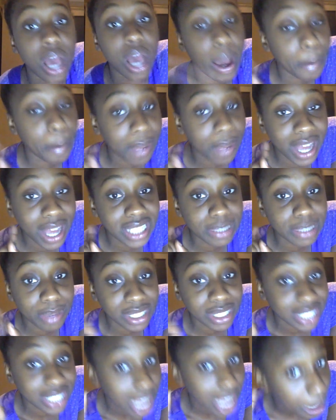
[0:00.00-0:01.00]
apply it to my
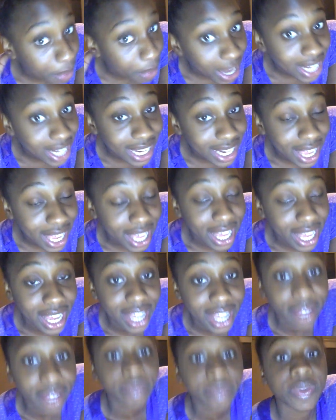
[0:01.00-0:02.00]
scalp and
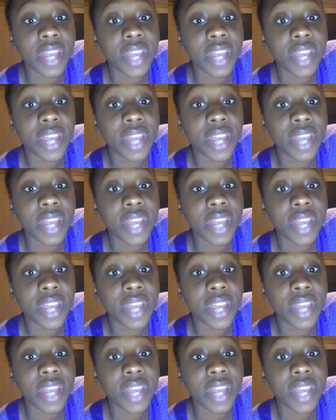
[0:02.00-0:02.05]
hair,